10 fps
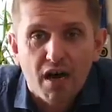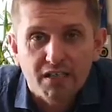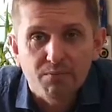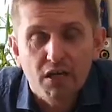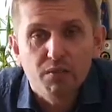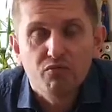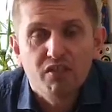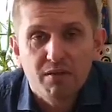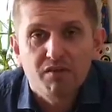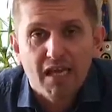To all I
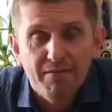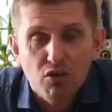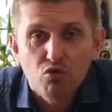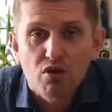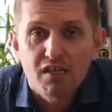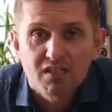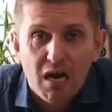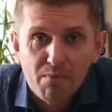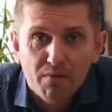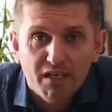advise to dig out a
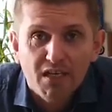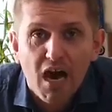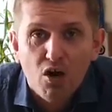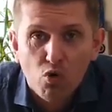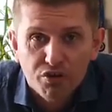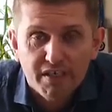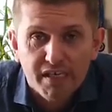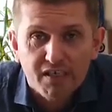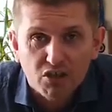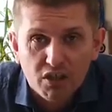kitchen garden and
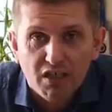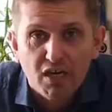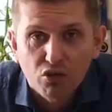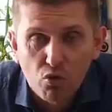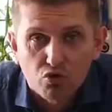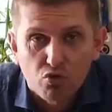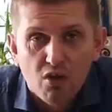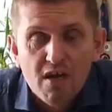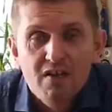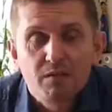to clamp a
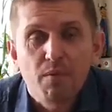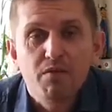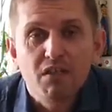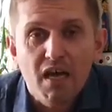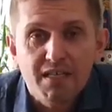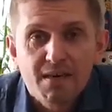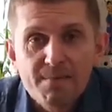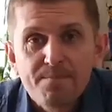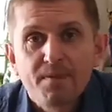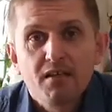potato to
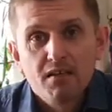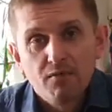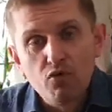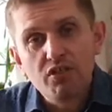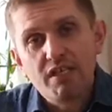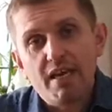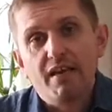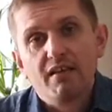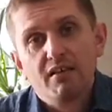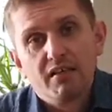remember. You
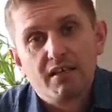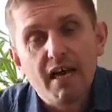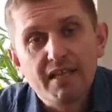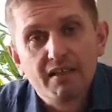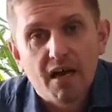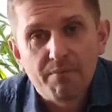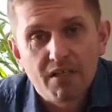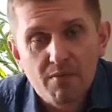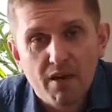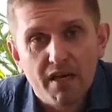understand and
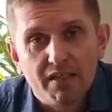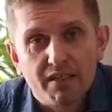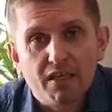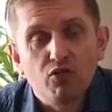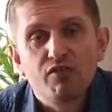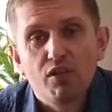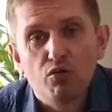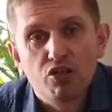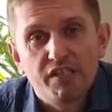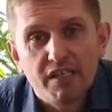that all is very
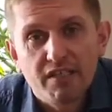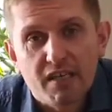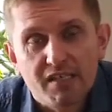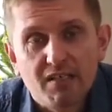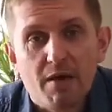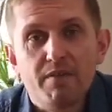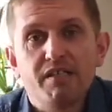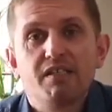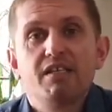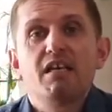strong. We
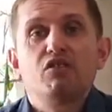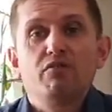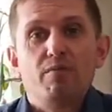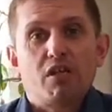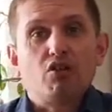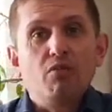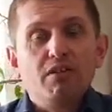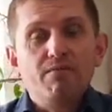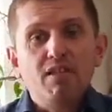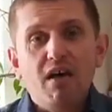have relaxed and one
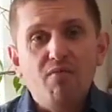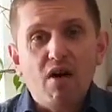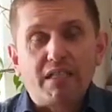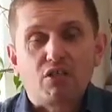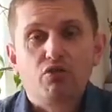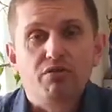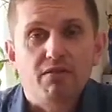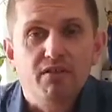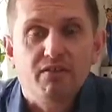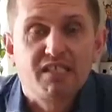who in it is guilty
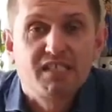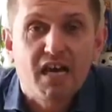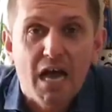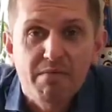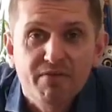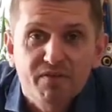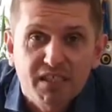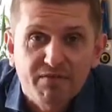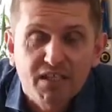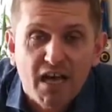who.
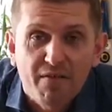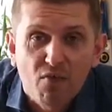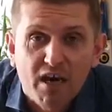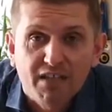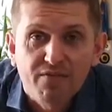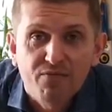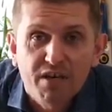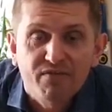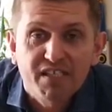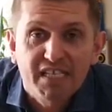Vitamin and all of you are
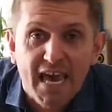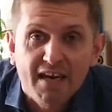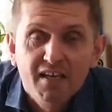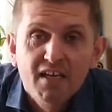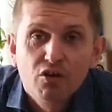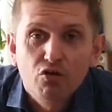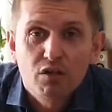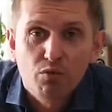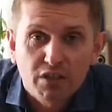guilty, all of you